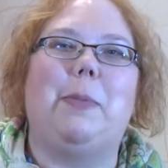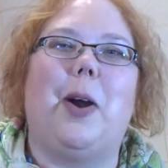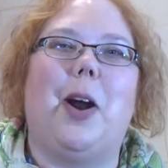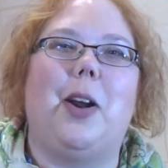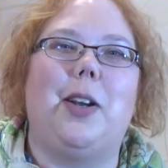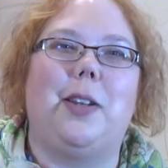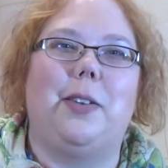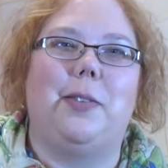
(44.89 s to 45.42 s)

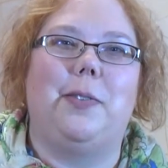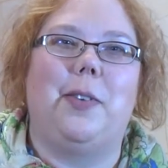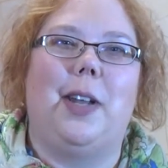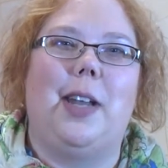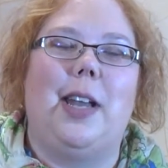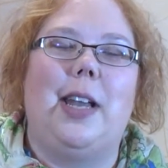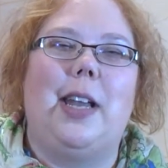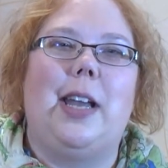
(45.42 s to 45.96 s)
part of
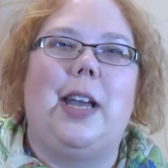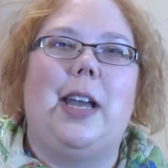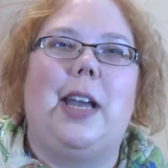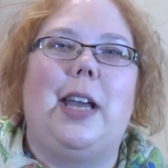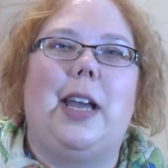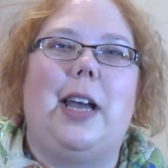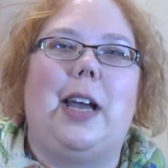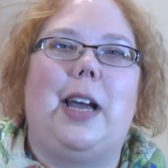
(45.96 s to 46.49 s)

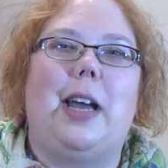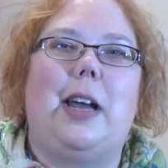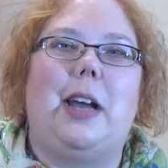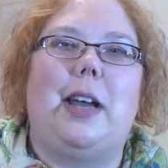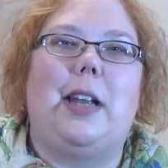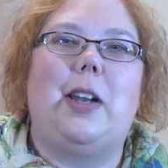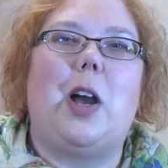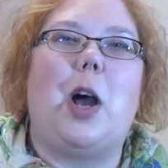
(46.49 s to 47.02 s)
an